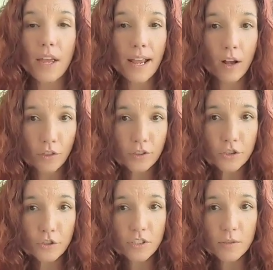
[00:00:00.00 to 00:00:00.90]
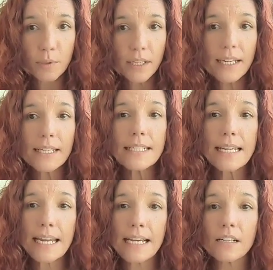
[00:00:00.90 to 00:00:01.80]
a health insurance plan
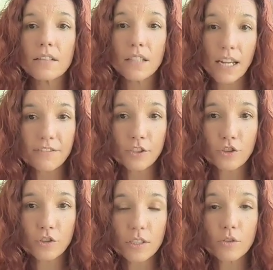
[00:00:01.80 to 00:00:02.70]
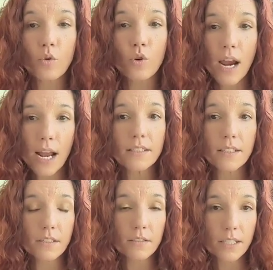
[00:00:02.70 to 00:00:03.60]
and a life insurance or
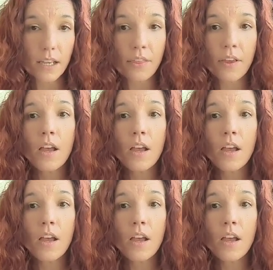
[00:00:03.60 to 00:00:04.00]
accidental death